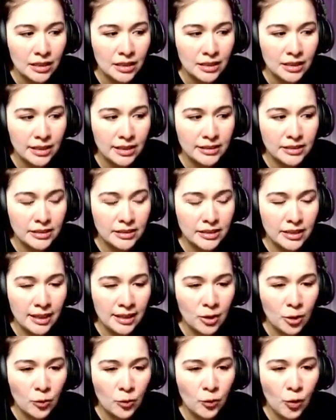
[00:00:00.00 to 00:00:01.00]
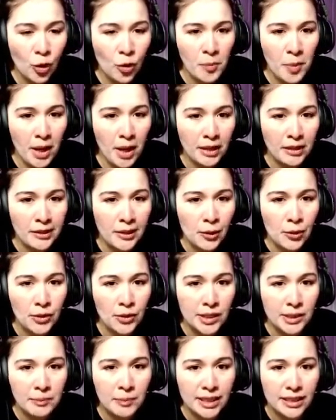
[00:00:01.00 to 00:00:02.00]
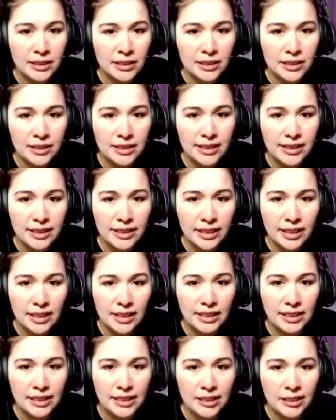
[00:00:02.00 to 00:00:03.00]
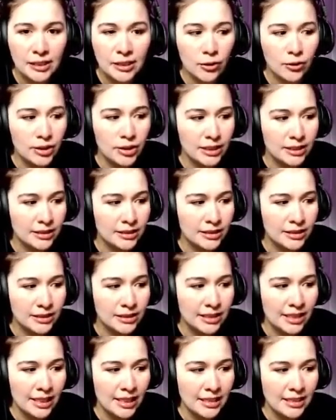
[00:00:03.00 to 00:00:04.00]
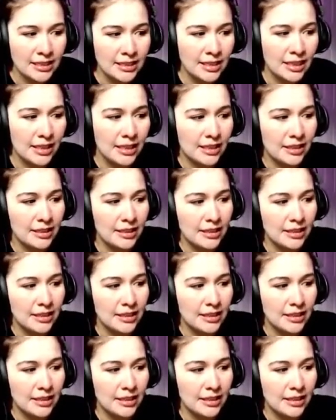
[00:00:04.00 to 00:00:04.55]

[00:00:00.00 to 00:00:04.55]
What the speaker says: It's like the robot loaded, but he didn't load, his skin did.